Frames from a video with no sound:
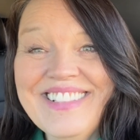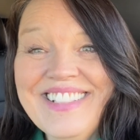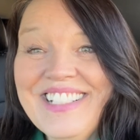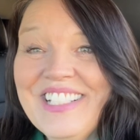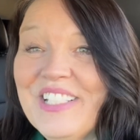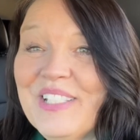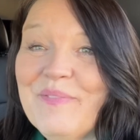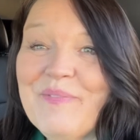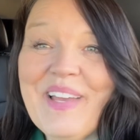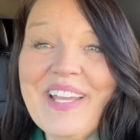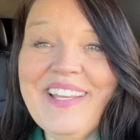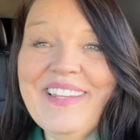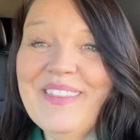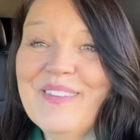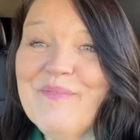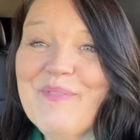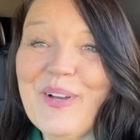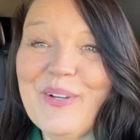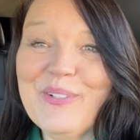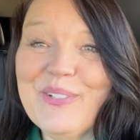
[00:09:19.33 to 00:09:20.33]
Just making the
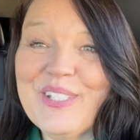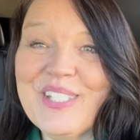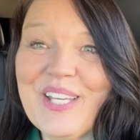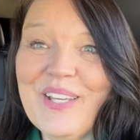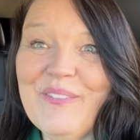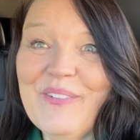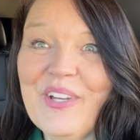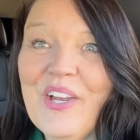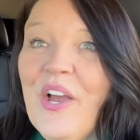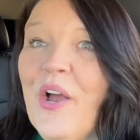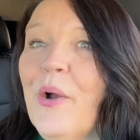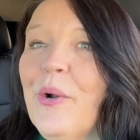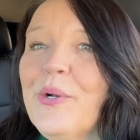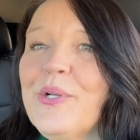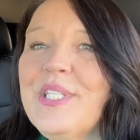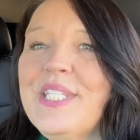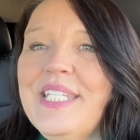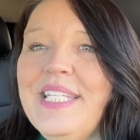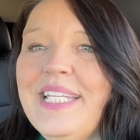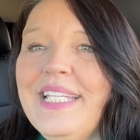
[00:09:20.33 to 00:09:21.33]
most of it. Or
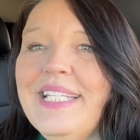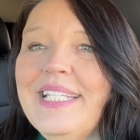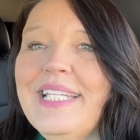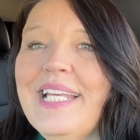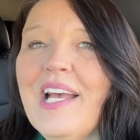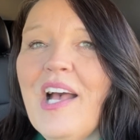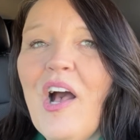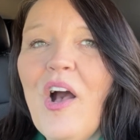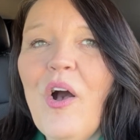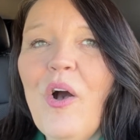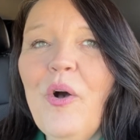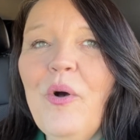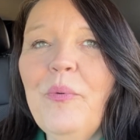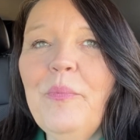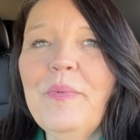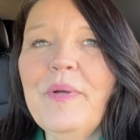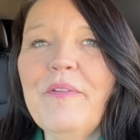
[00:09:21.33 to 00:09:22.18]
sitting at home